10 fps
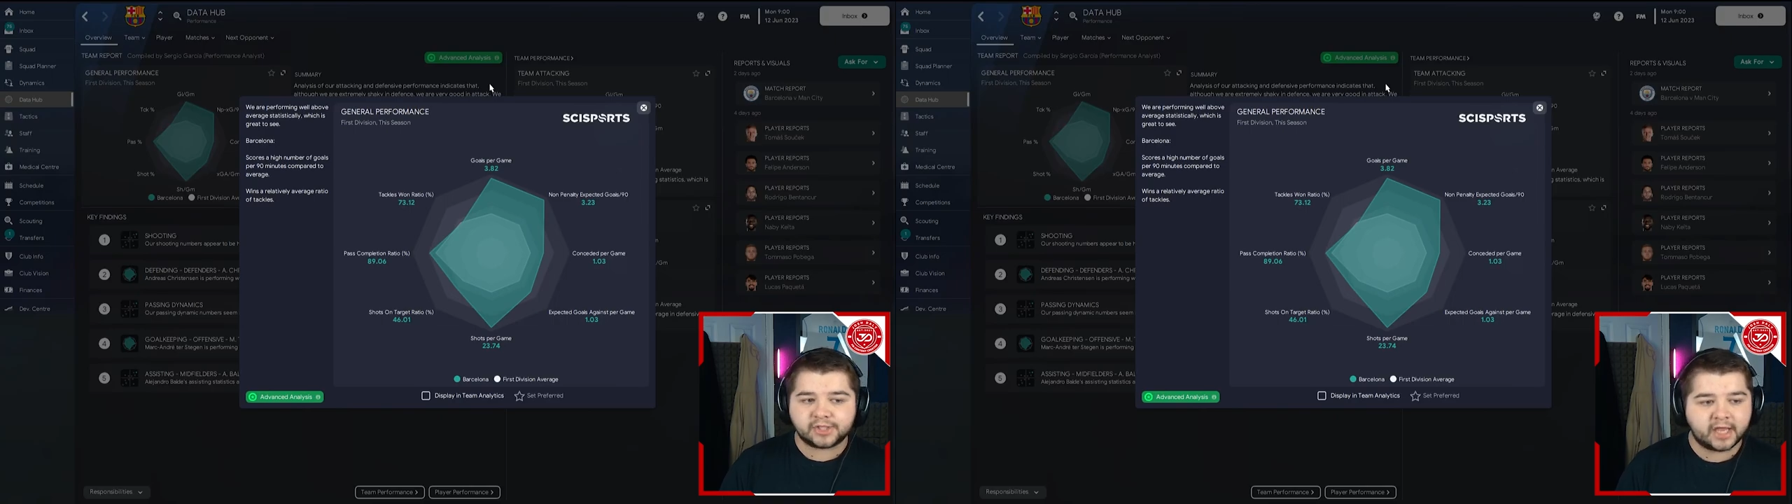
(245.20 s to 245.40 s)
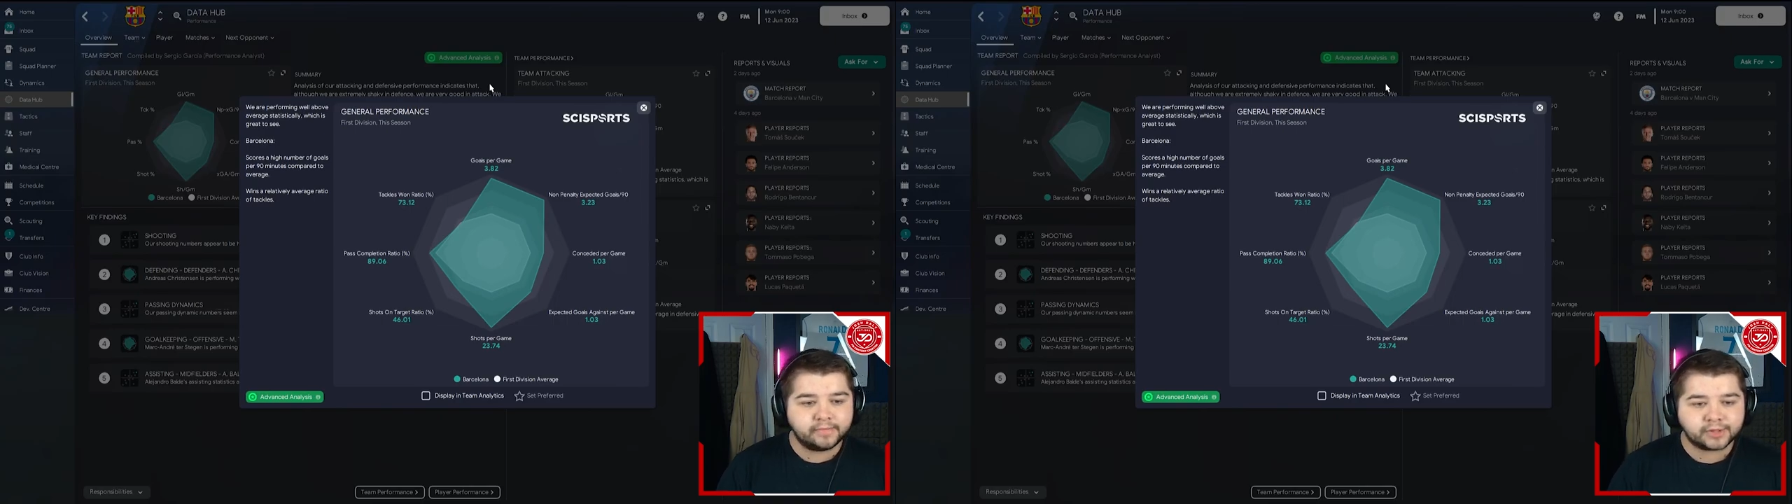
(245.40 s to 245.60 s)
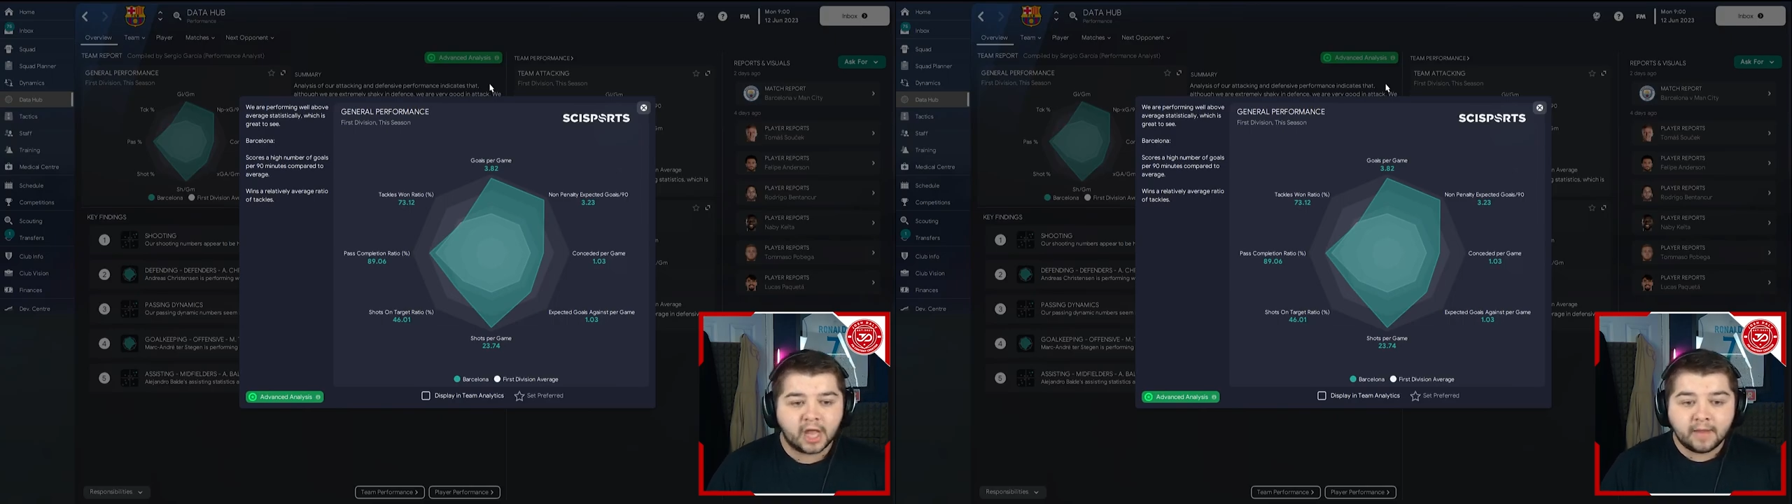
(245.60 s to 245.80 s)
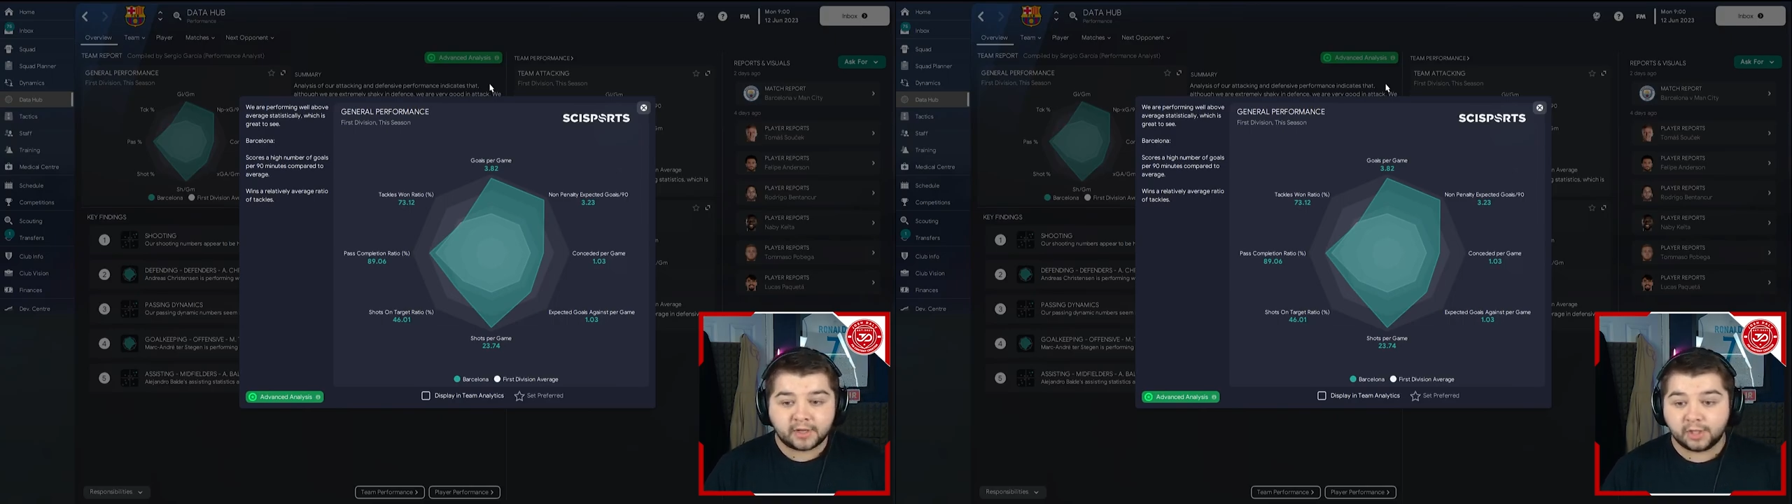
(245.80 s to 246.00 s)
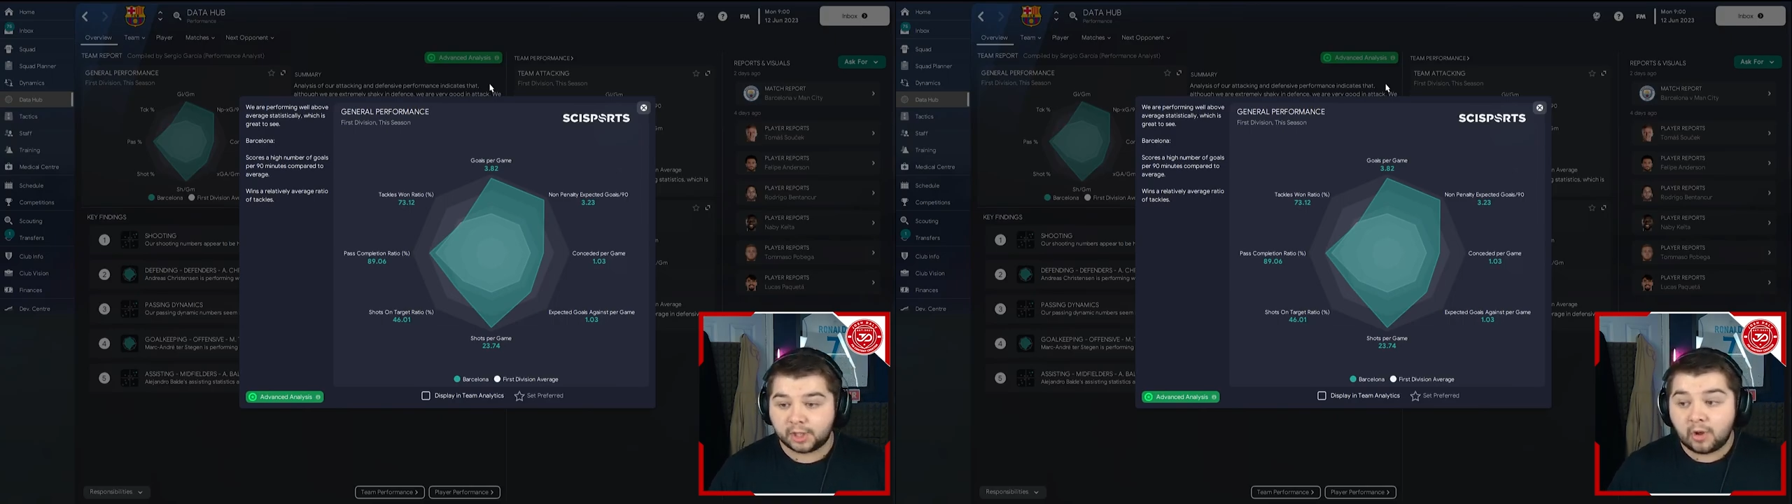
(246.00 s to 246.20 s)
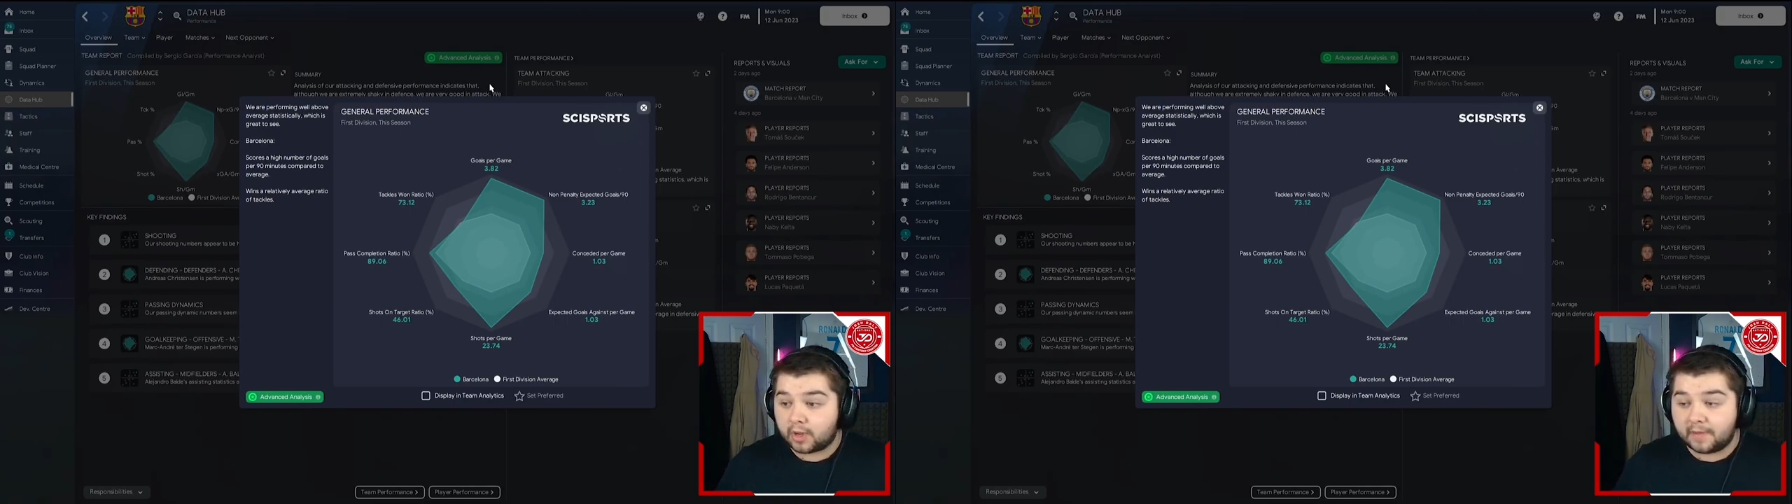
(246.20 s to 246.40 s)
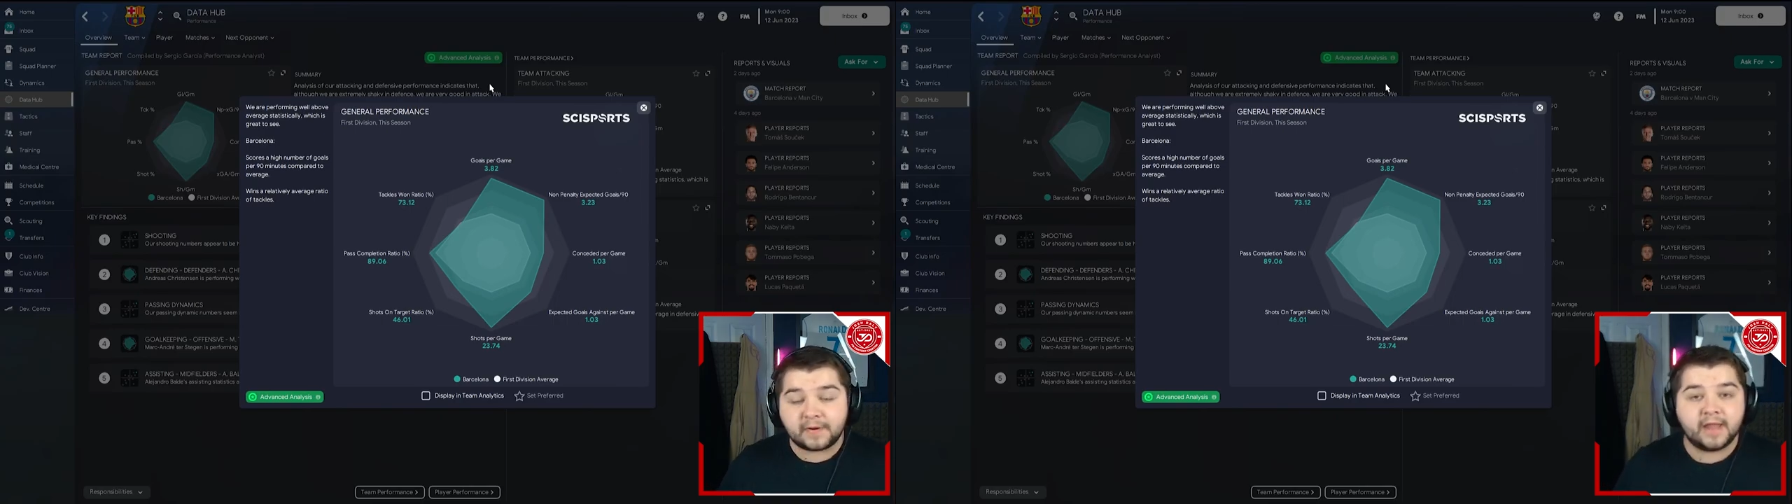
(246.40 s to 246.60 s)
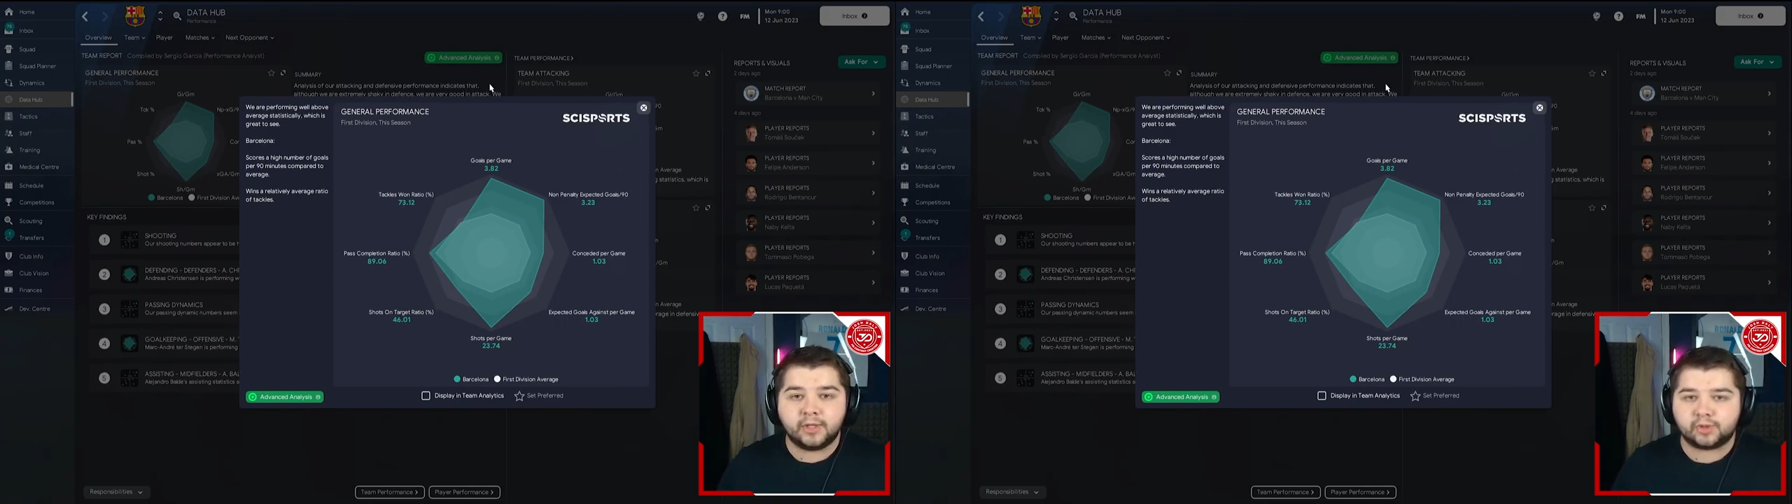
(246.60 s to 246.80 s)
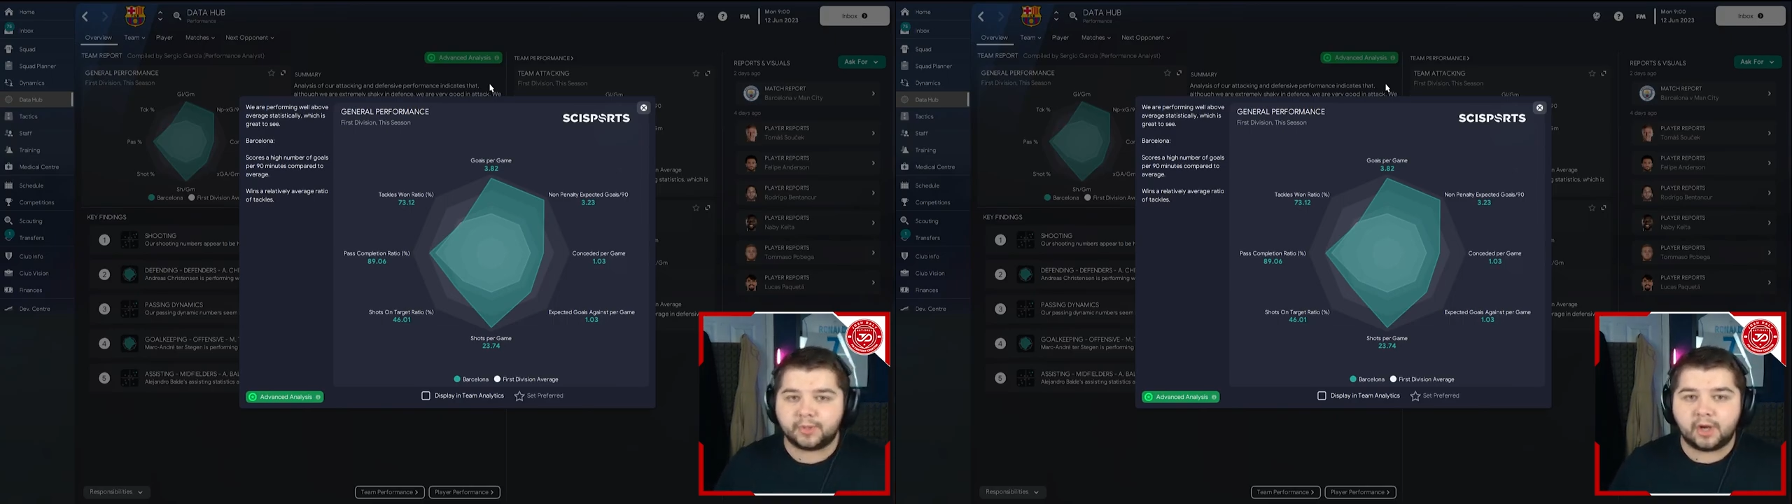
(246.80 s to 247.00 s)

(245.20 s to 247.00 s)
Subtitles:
teams because you're not going to play this with